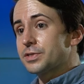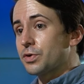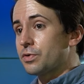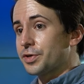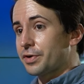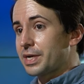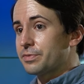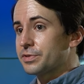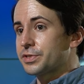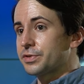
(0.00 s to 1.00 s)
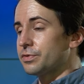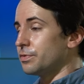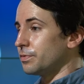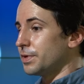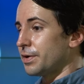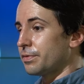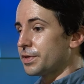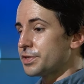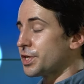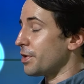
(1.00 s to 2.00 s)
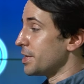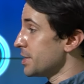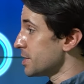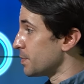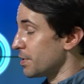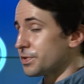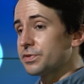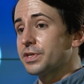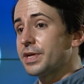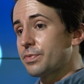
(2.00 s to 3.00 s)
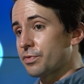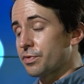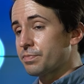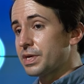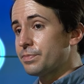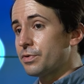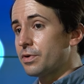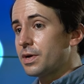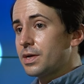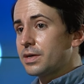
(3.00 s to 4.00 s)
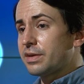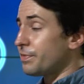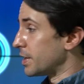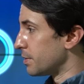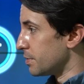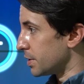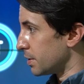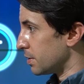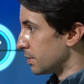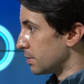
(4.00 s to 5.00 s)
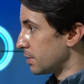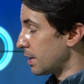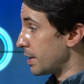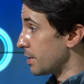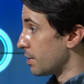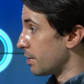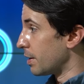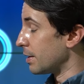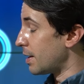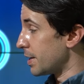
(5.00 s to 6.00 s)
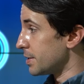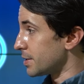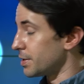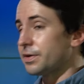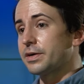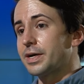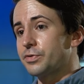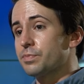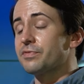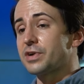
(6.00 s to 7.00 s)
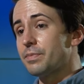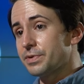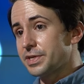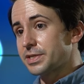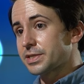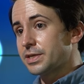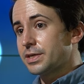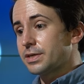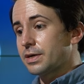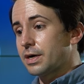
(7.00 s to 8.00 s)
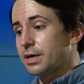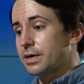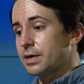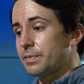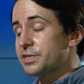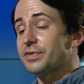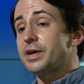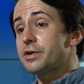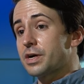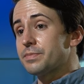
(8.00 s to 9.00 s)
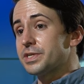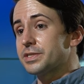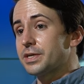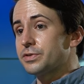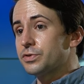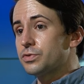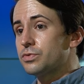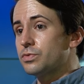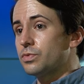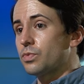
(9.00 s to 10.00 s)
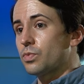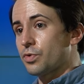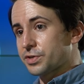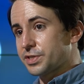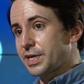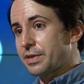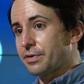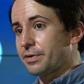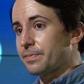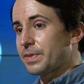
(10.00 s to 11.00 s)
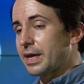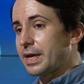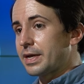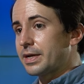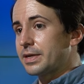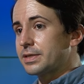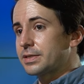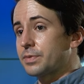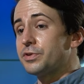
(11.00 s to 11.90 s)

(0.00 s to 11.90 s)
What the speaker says: So you're able to not only share ideas, but also to network with people. In fact, there's an AR alliance, a group of companies, a bunch of AR companies that do work together and